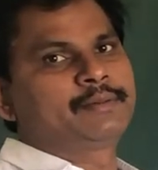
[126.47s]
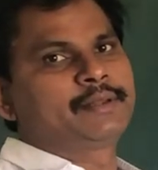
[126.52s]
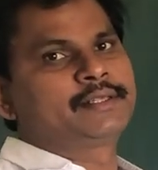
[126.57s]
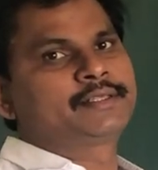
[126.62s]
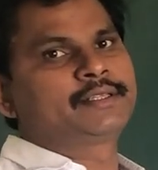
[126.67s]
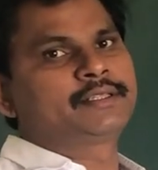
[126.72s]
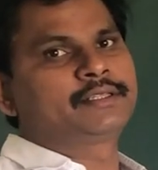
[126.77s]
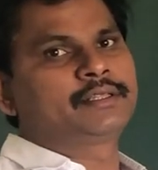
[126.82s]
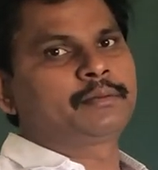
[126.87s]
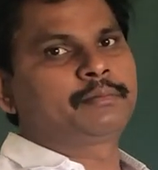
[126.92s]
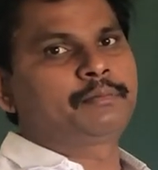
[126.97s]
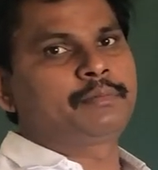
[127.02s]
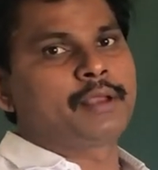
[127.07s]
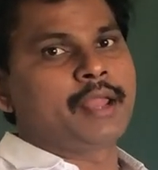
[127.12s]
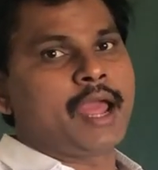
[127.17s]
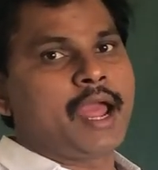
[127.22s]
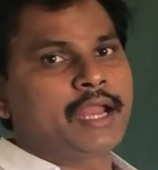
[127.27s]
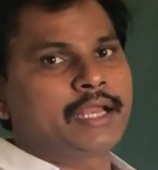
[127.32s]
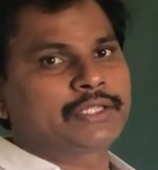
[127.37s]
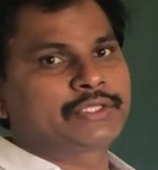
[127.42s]
place in the
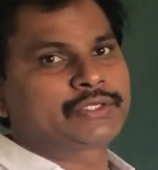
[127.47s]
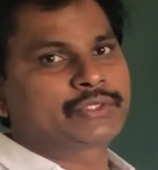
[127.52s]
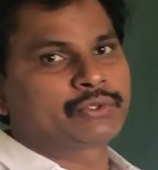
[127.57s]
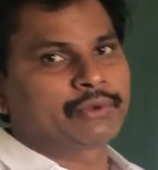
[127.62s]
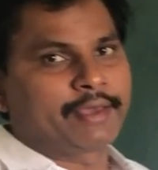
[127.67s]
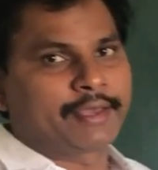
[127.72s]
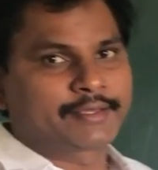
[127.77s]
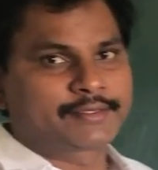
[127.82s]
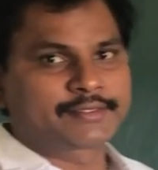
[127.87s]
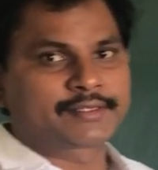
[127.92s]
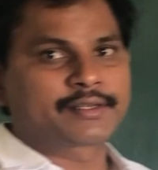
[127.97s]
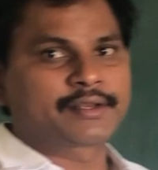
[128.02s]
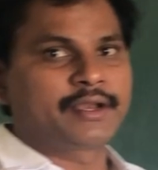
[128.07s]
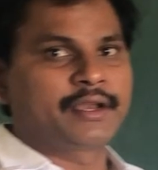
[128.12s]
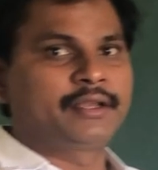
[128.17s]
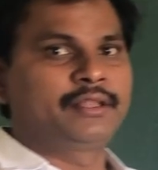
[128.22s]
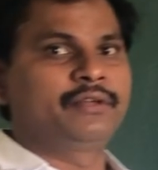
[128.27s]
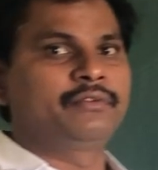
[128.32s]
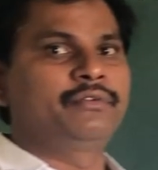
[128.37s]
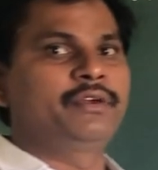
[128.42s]
plants to
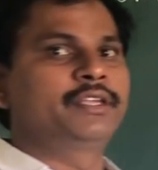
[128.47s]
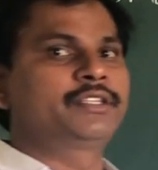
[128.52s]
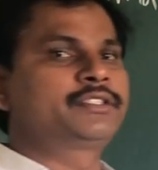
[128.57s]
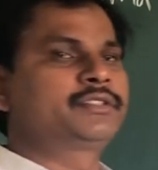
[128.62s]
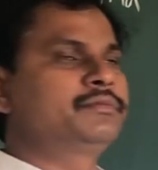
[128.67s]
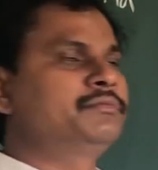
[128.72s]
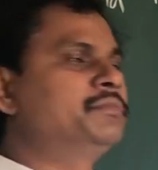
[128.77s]
excrete the waste